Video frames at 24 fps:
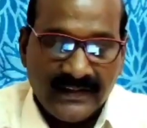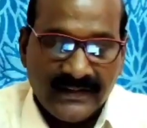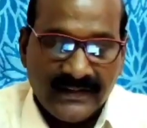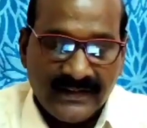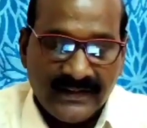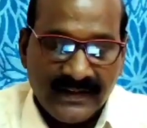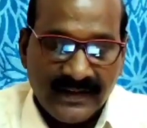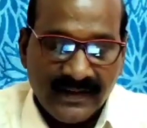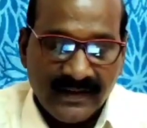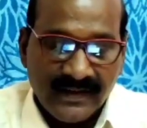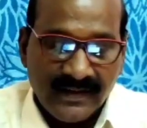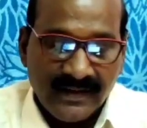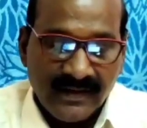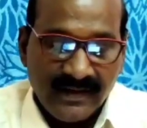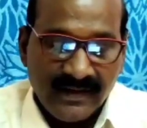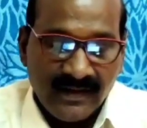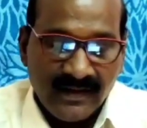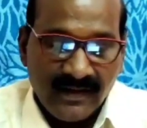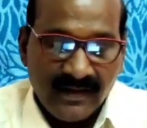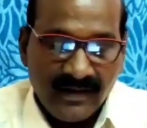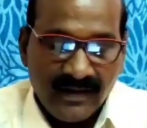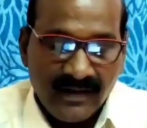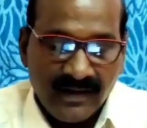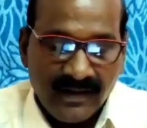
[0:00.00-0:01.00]
that is
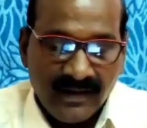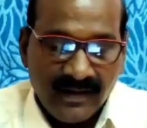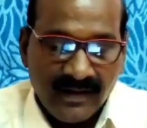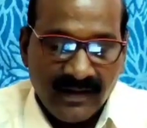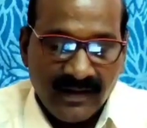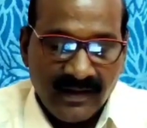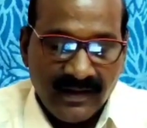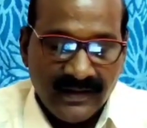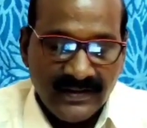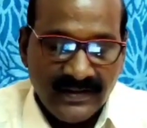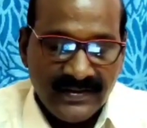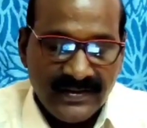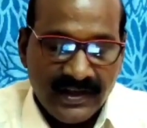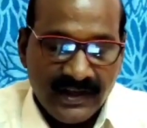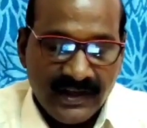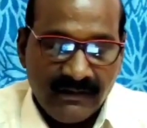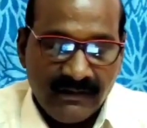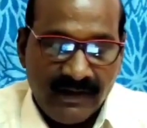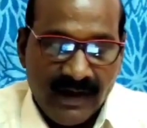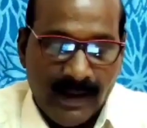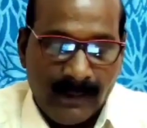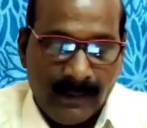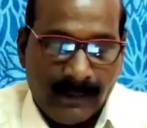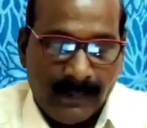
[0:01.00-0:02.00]

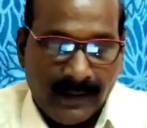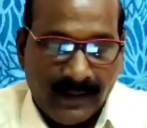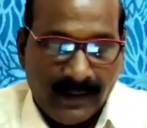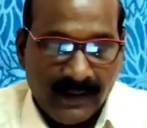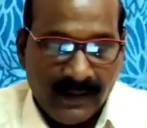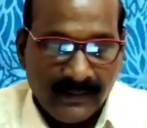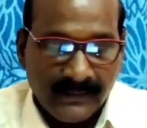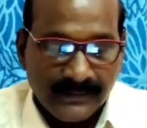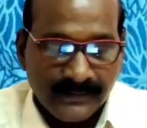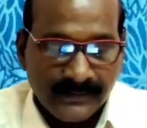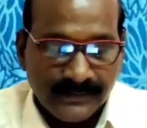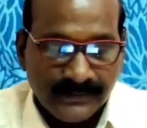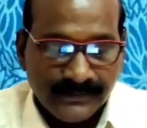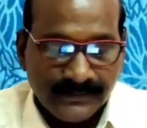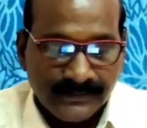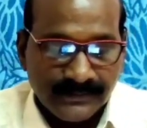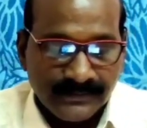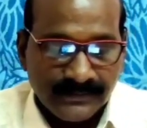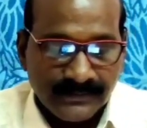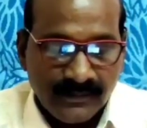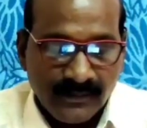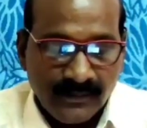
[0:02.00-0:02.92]
Steve Apple,